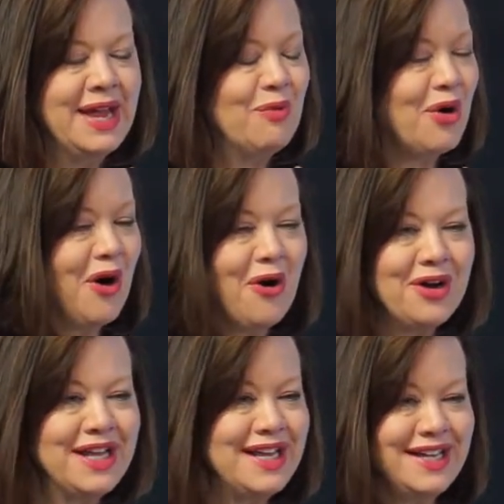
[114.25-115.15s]
We're
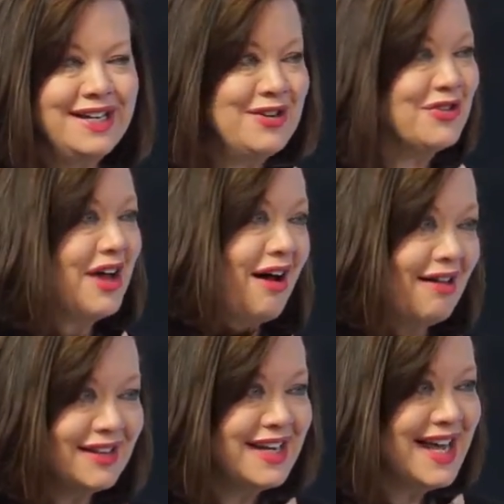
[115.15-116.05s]
already near the
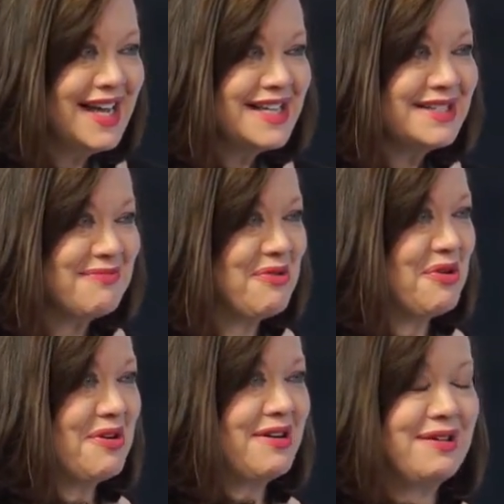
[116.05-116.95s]
holidays
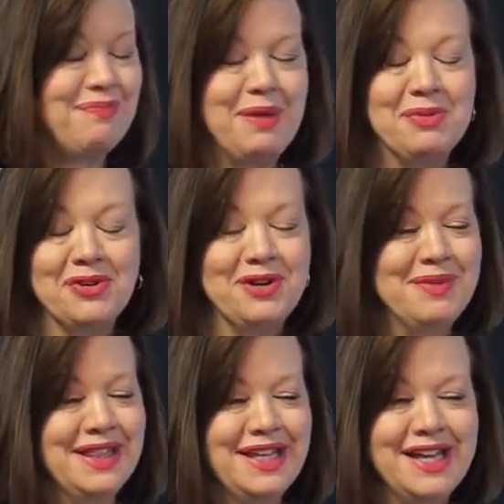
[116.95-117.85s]
where people are going to
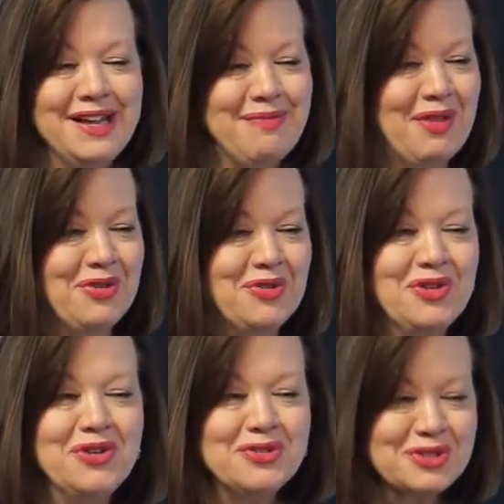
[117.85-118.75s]
be thinking about their
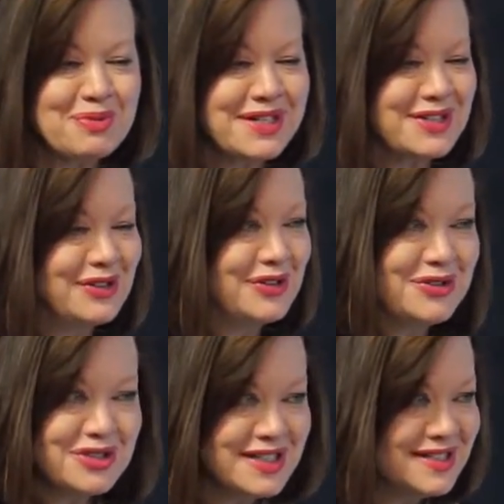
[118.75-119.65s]
New Year's
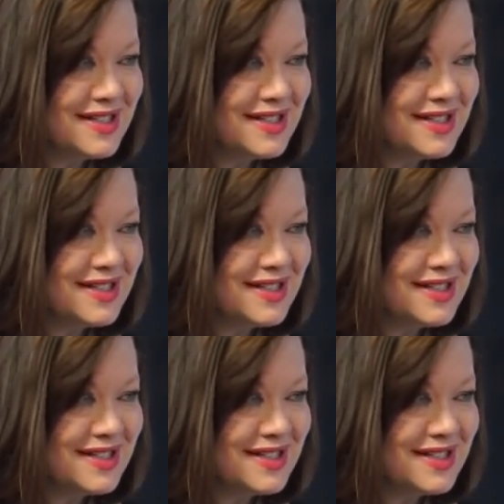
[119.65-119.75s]
resolutions.